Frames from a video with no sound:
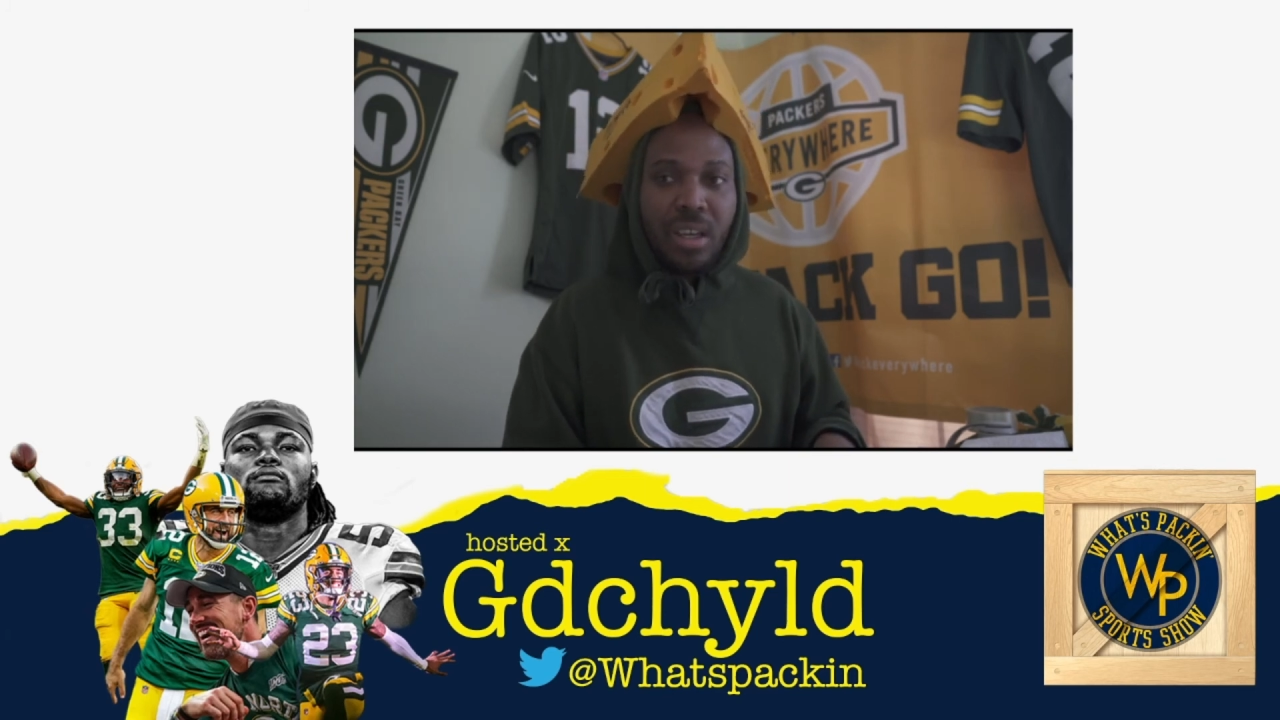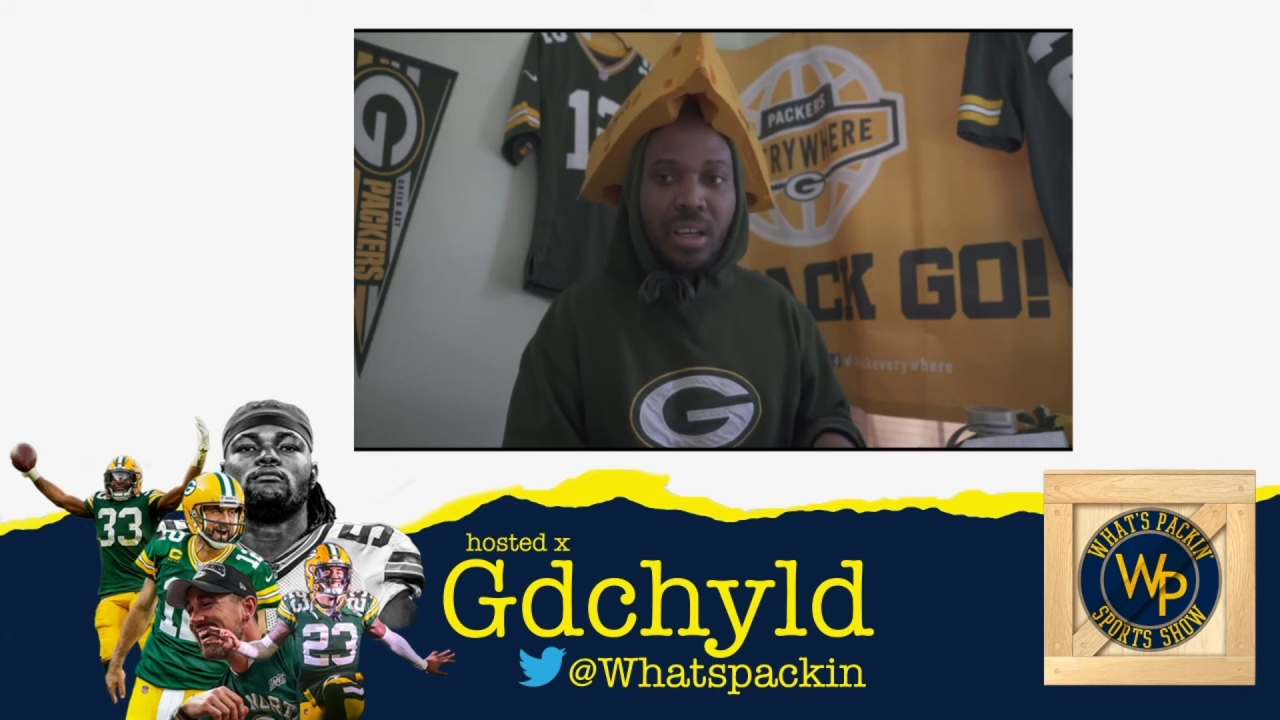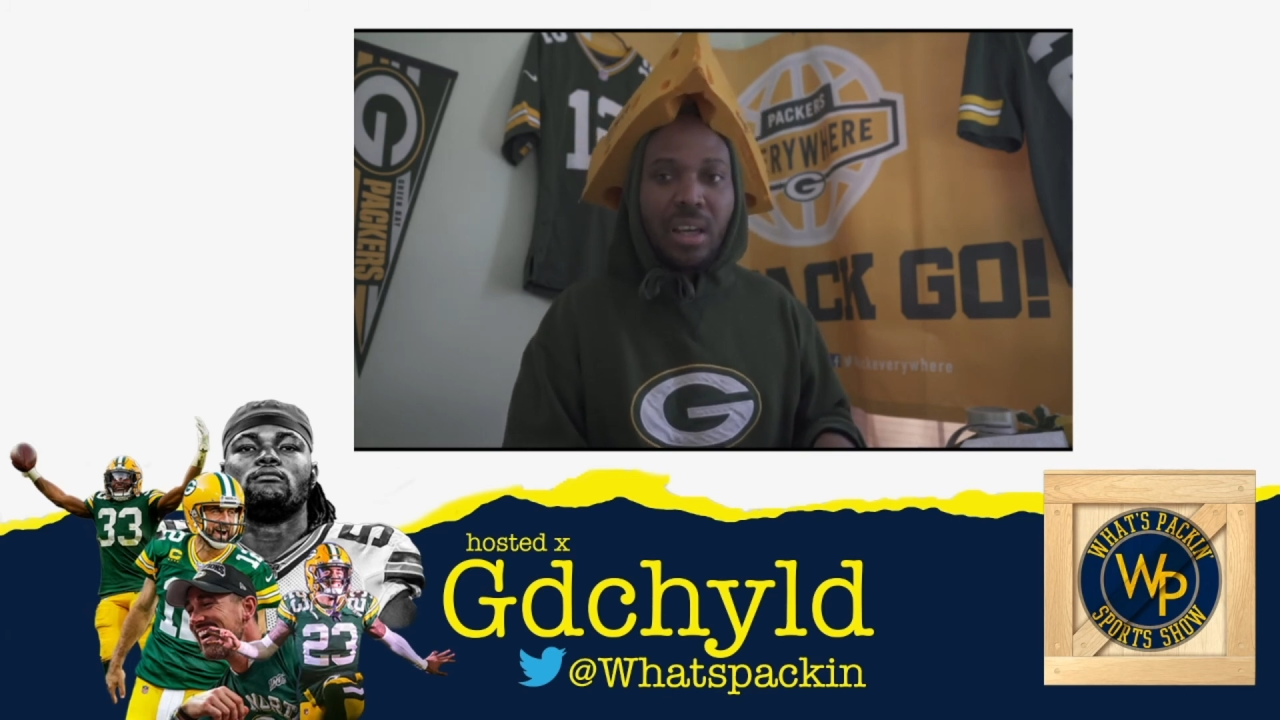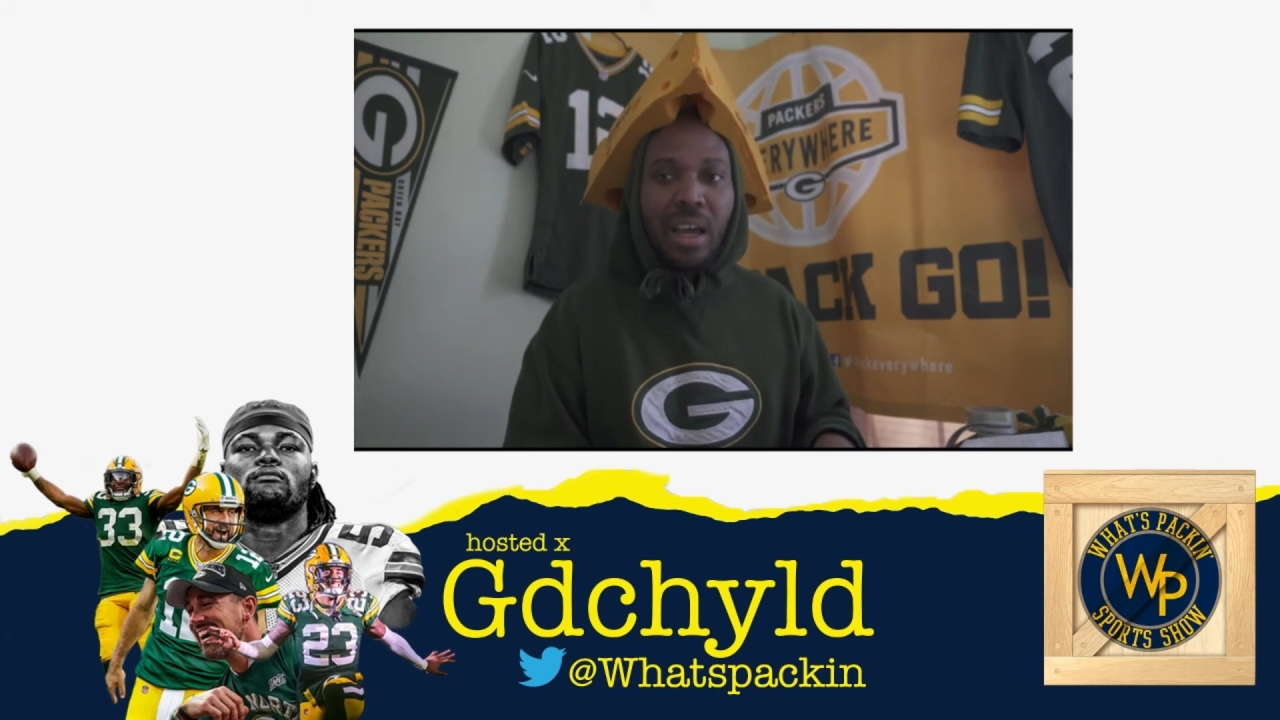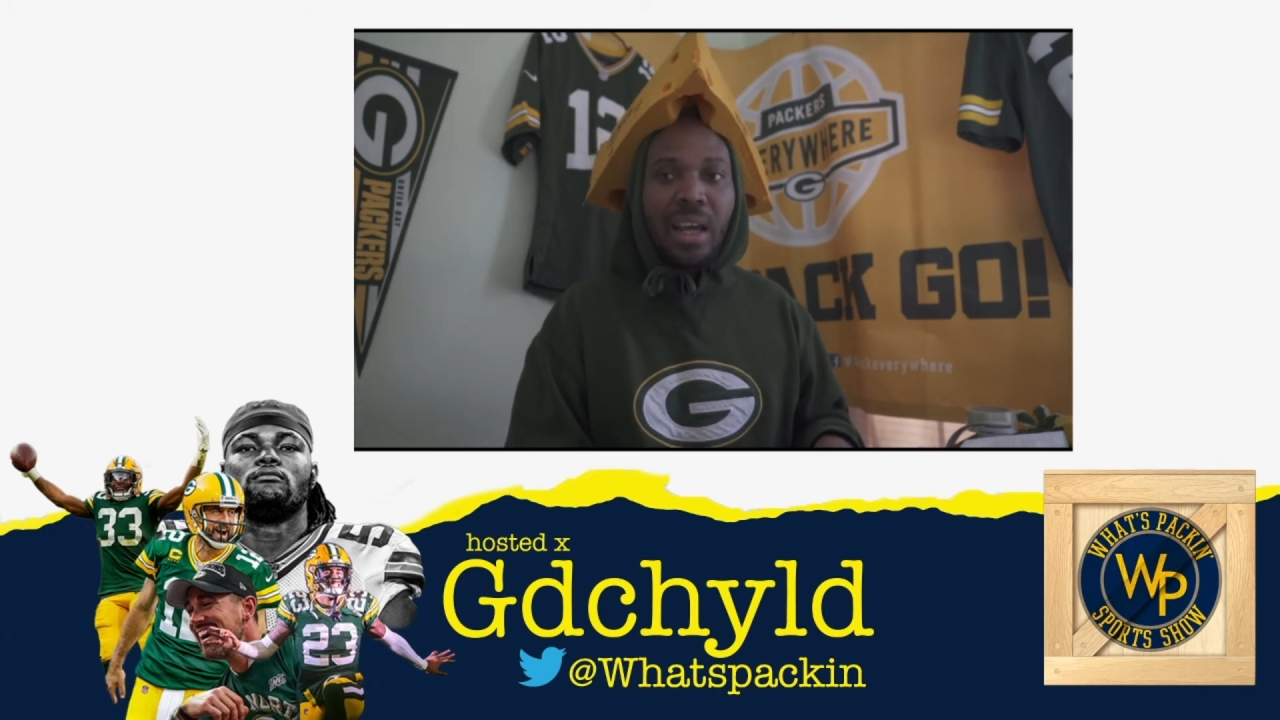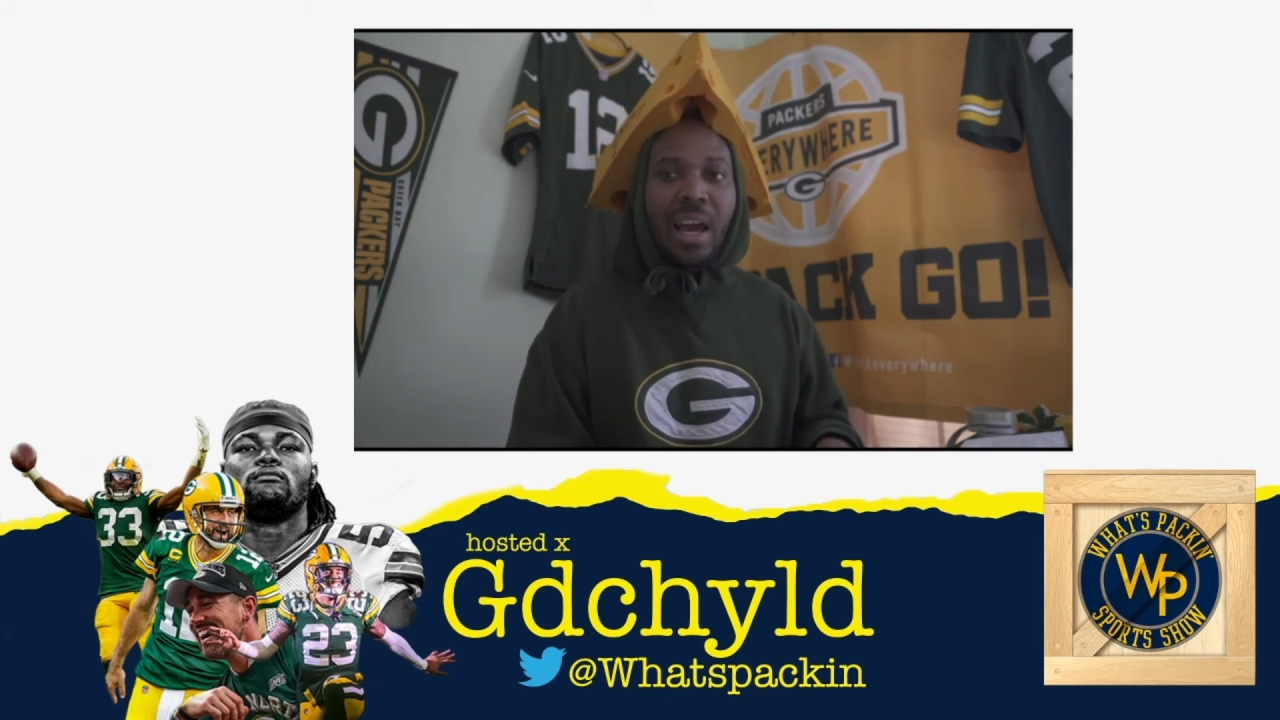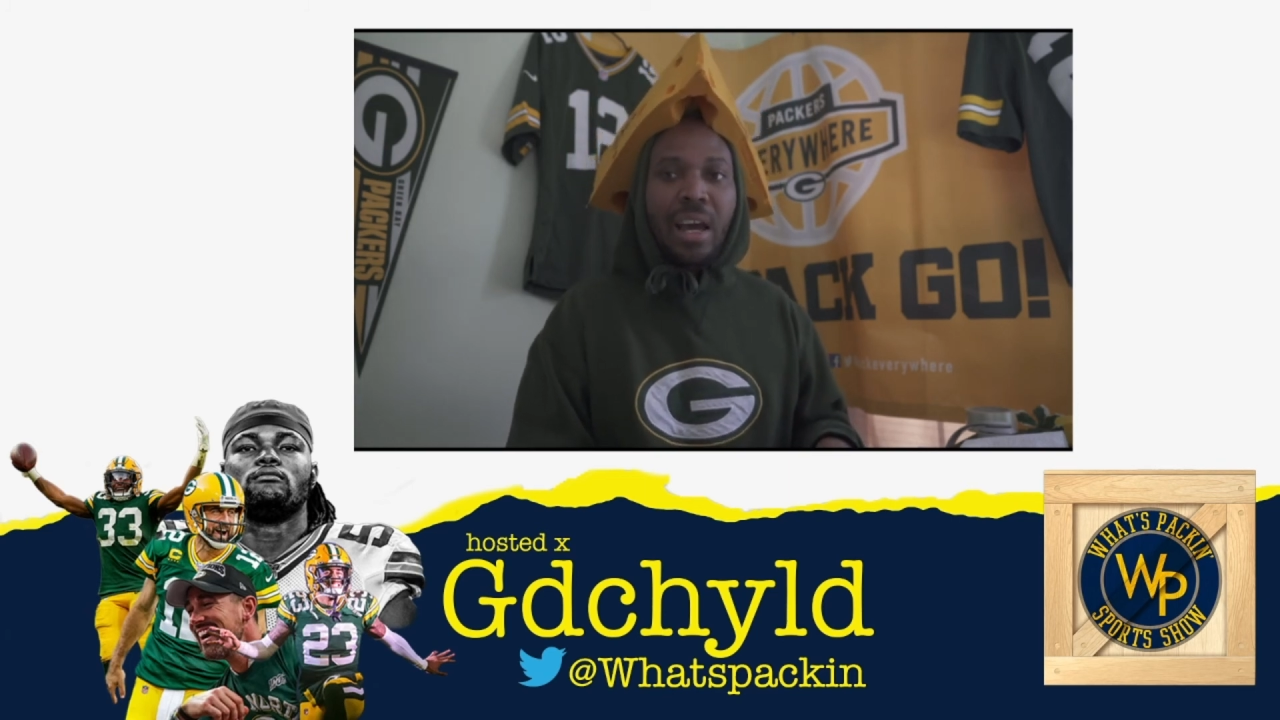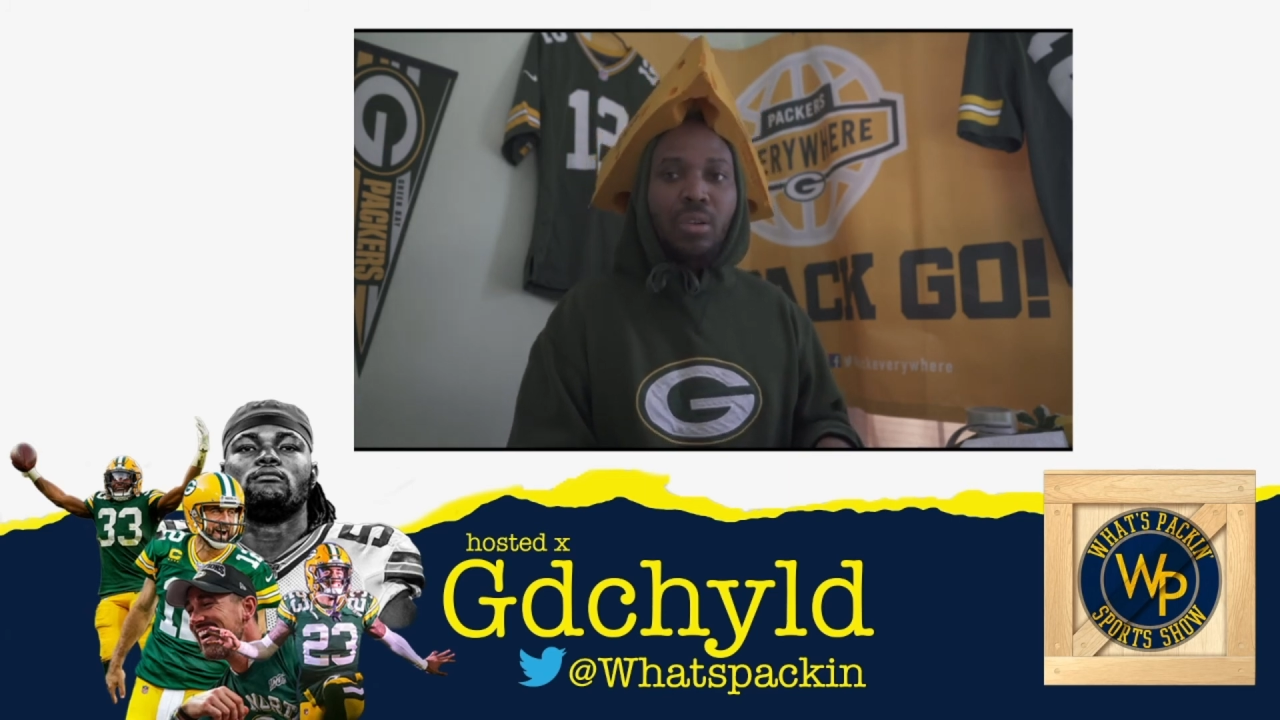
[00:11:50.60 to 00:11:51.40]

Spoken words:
And I